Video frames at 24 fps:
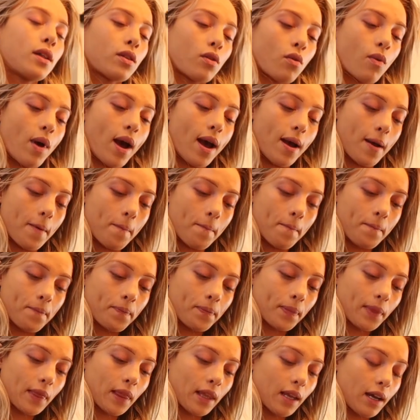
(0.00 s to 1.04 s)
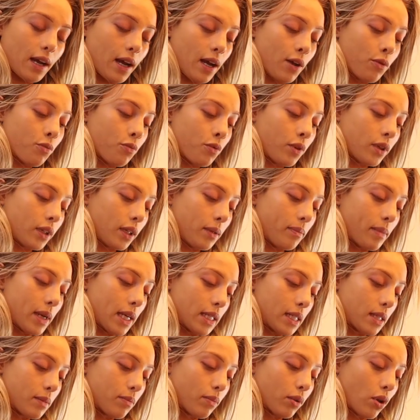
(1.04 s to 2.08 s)
Either way, I really
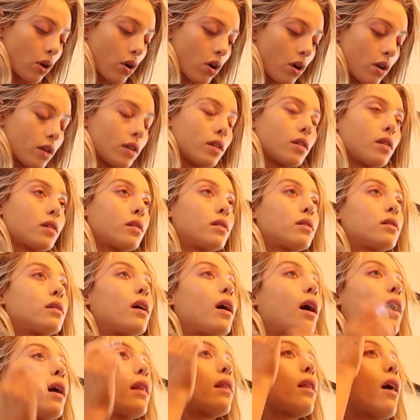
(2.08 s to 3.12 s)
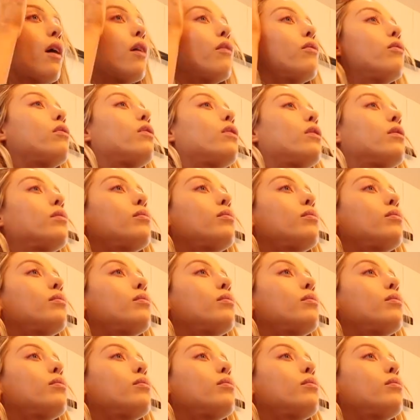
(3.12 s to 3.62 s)
miss blonde. I love